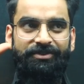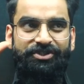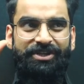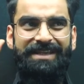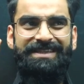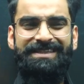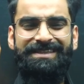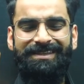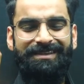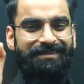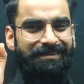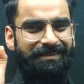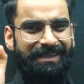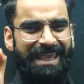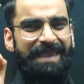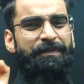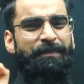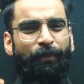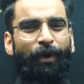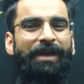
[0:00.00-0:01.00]
just
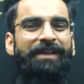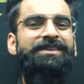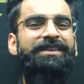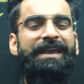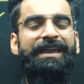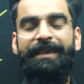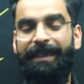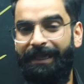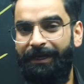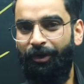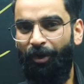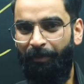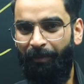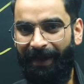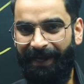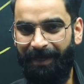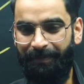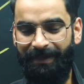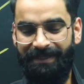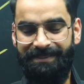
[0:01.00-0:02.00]
keep one thing in your
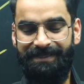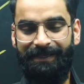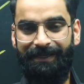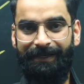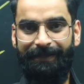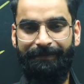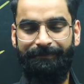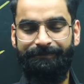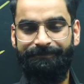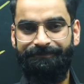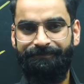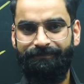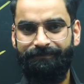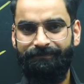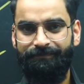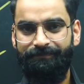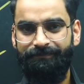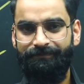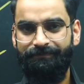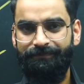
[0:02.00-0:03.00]
mind basically.
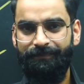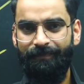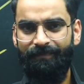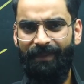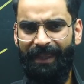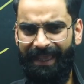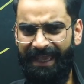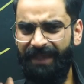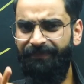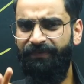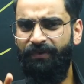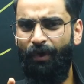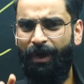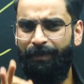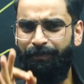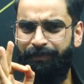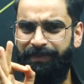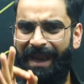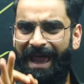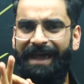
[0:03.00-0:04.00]
If you
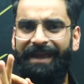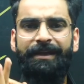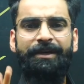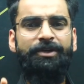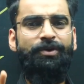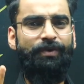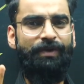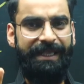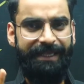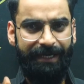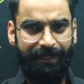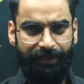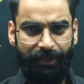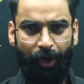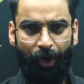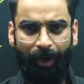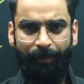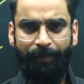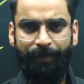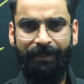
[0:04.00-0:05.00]
are planning to take a
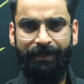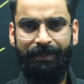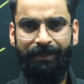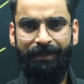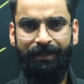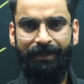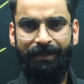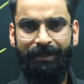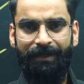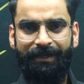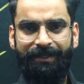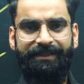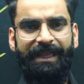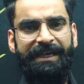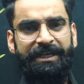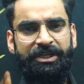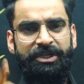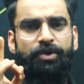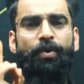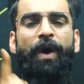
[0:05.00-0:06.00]
drop,
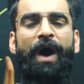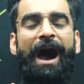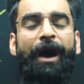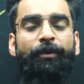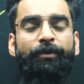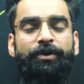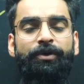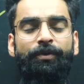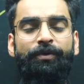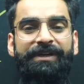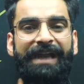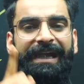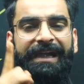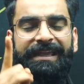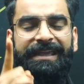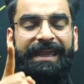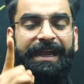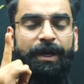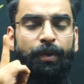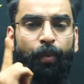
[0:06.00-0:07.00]
then you have to
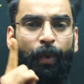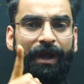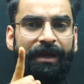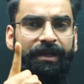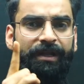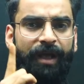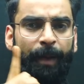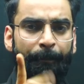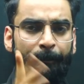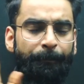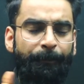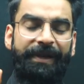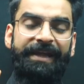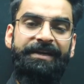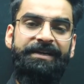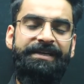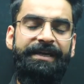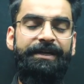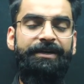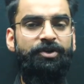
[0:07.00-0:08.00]
dedicate one
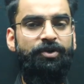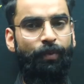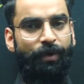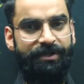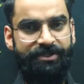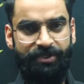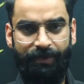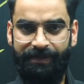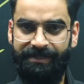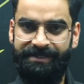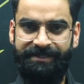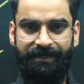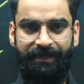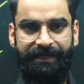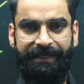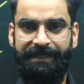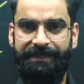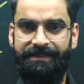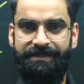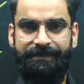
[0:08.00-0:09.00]
complete year towards your
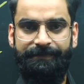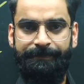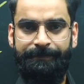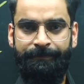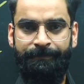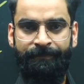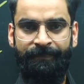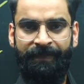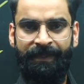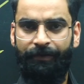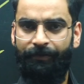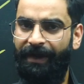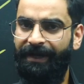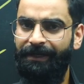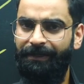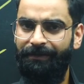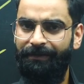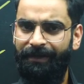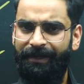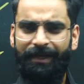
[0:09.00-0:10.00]
studies
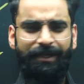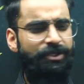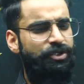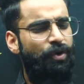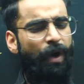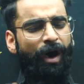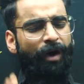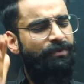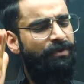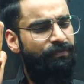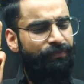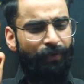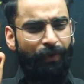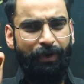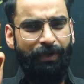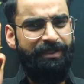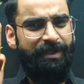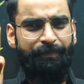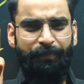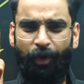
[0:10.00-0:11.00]
right? You have to
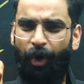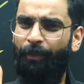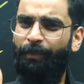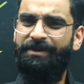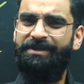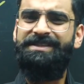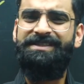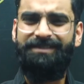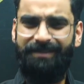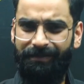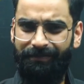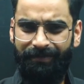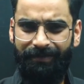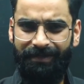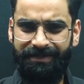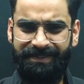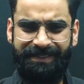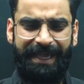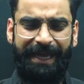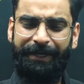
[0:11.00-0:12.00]
follow the proper
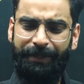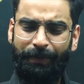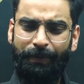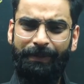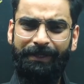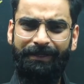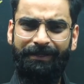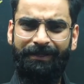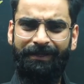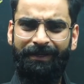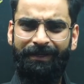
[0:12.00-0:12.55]
uh, schedule.